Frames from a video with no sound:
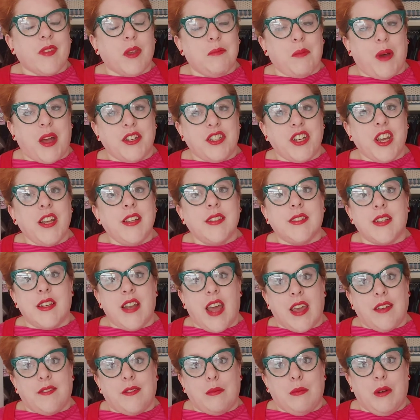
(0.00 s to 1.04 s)
my jeans are
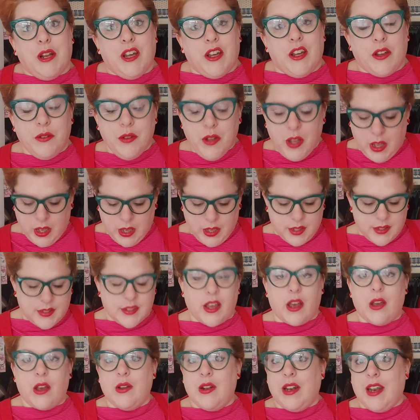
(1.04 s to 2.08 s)
navy blue,
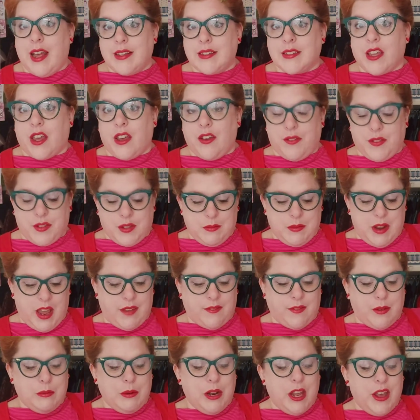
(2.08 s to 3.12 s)
so let's go for some
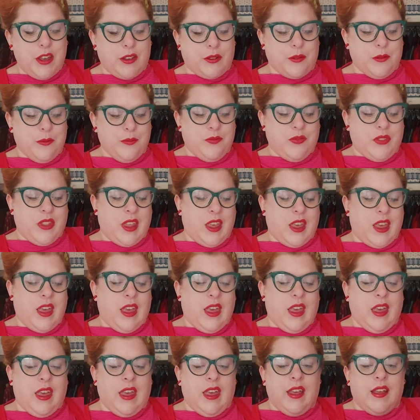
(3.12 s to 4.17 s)
navy blue.
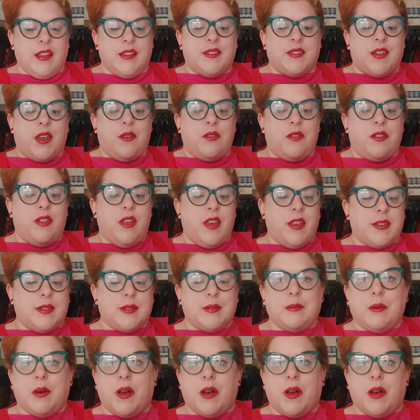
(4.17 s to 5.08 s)
So this